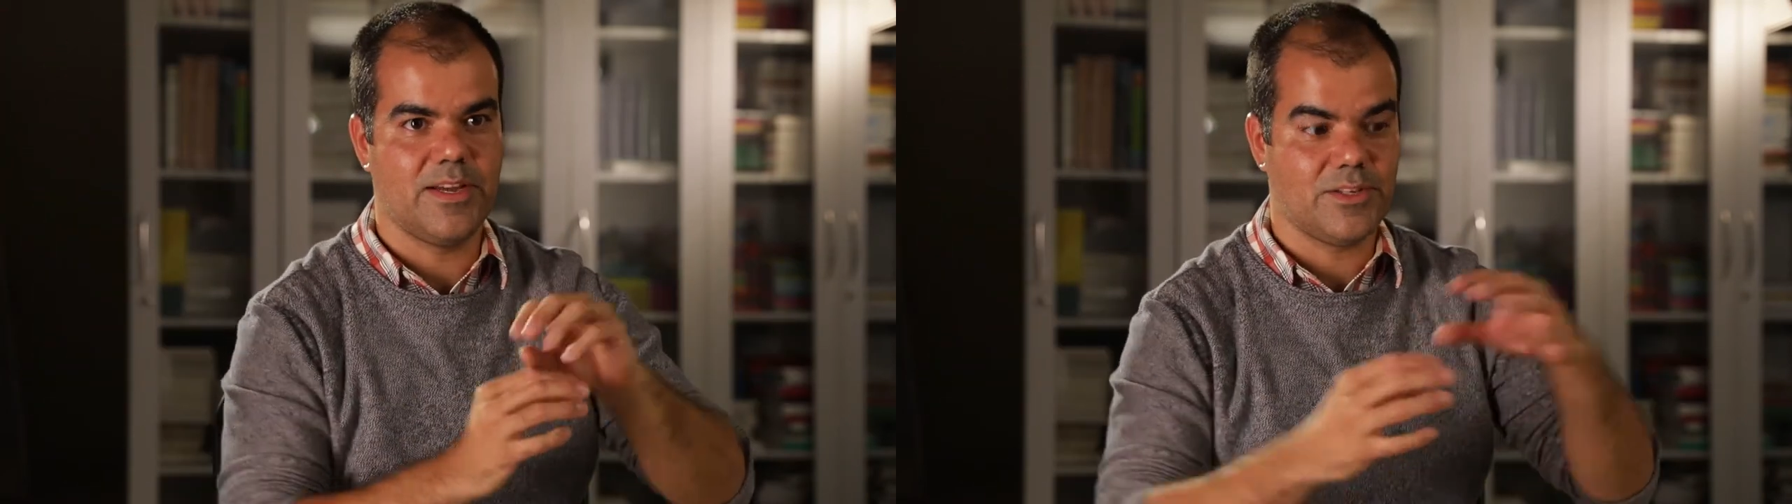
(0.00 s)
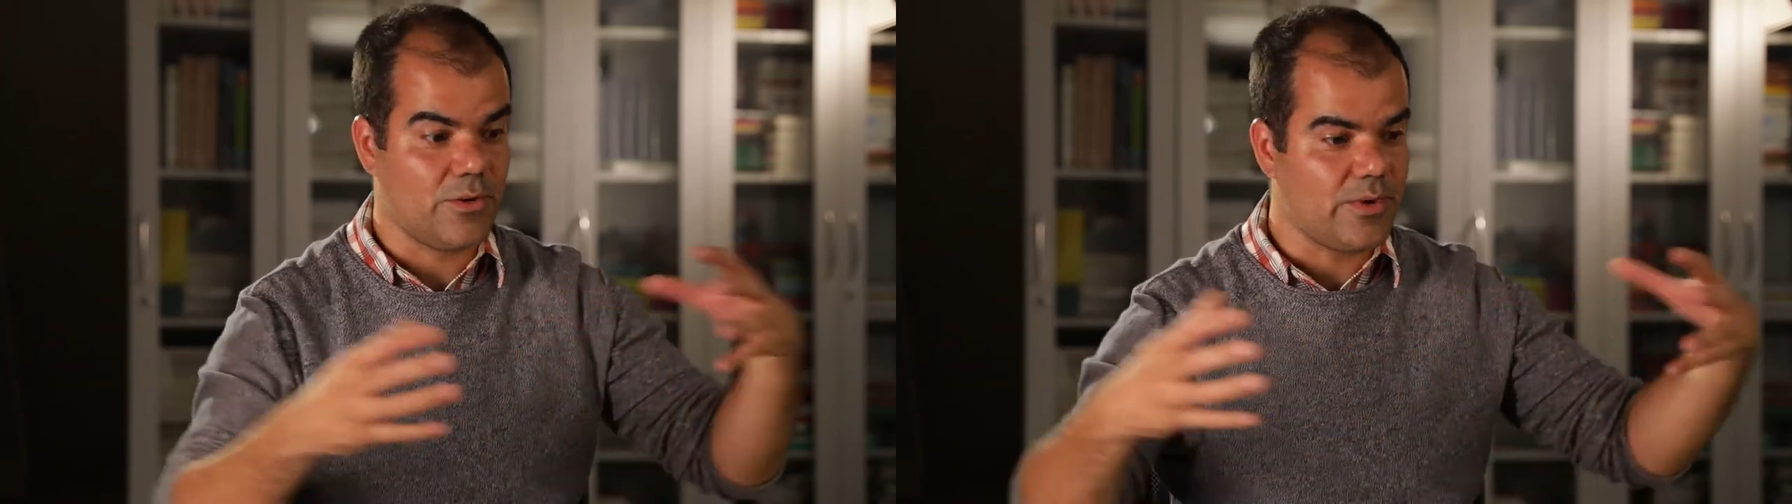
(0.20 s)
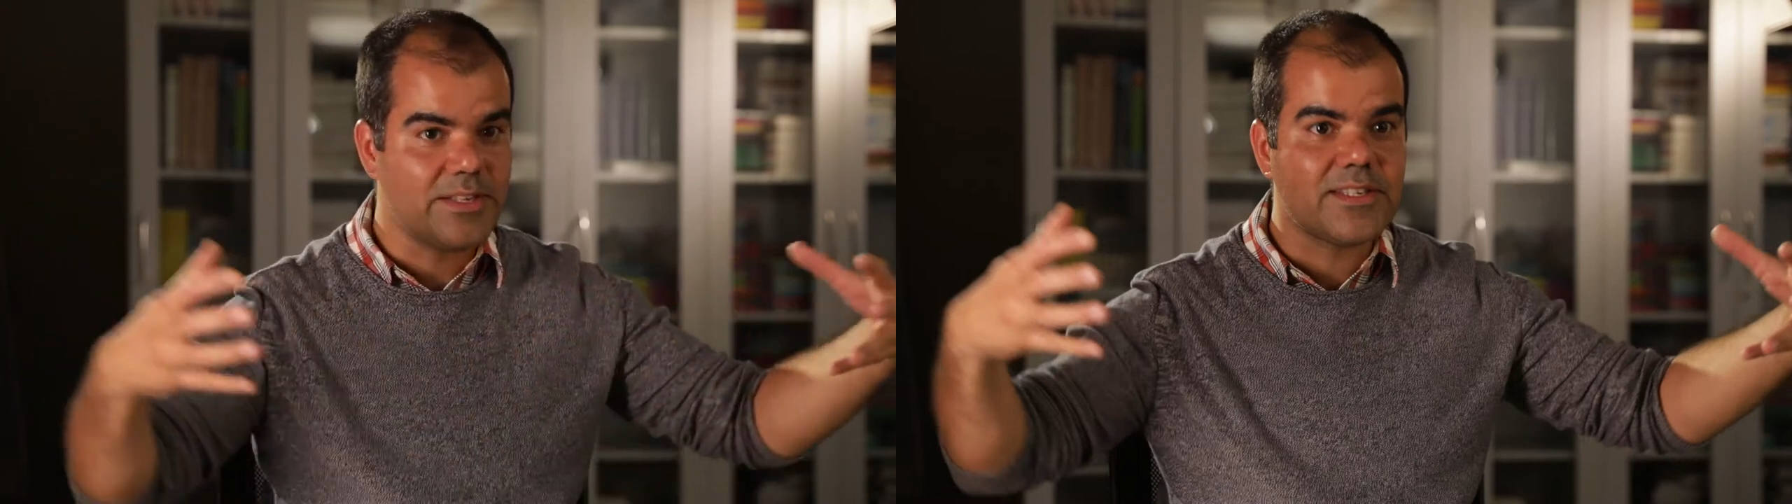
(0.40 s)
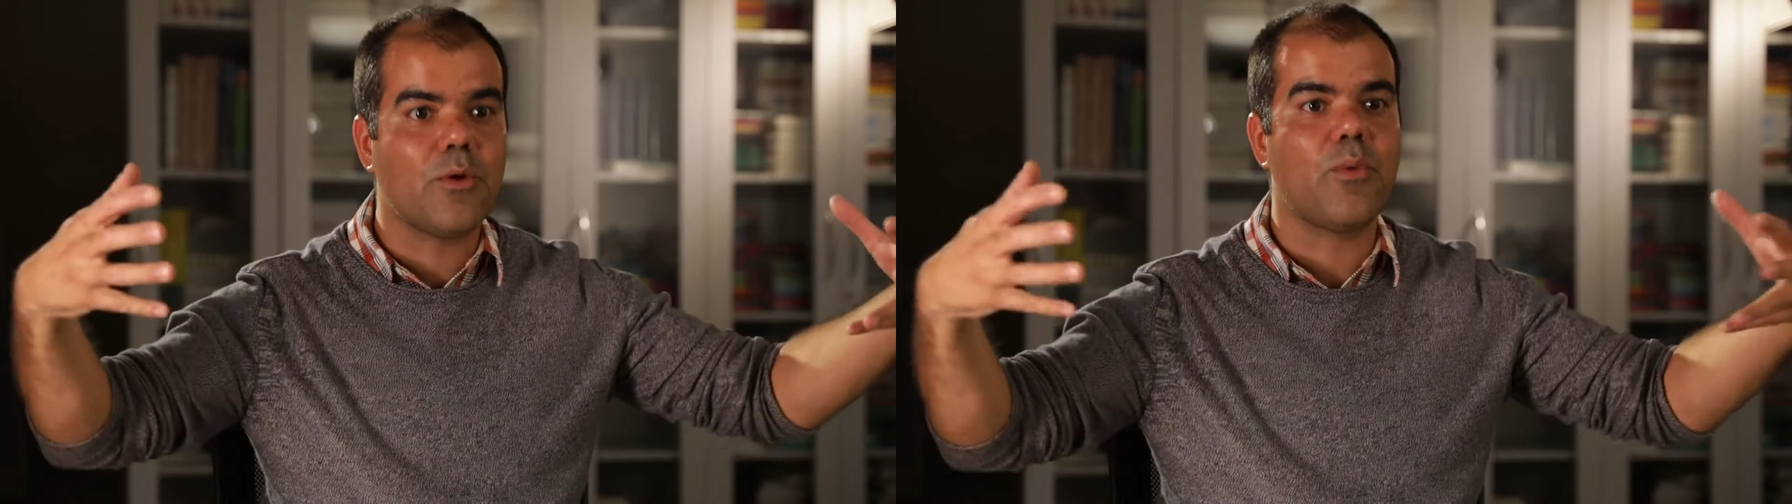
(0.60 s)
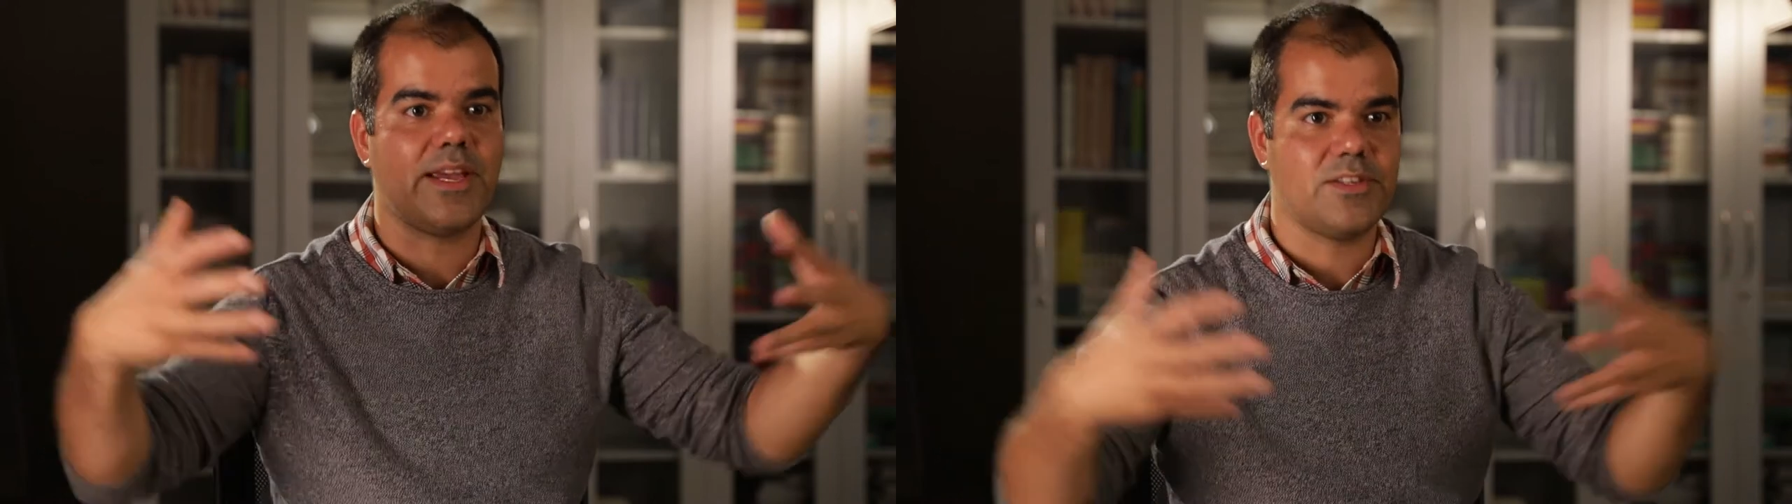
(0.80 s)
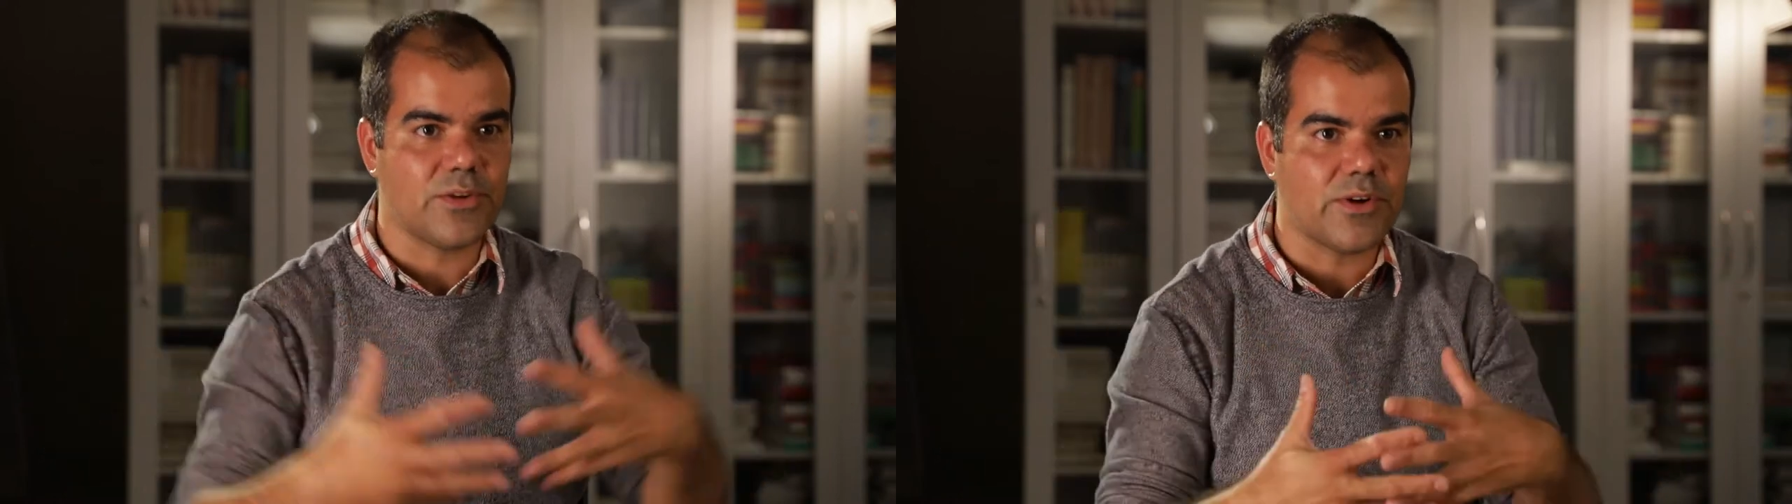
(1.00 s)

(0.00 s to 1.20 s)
So it's a way to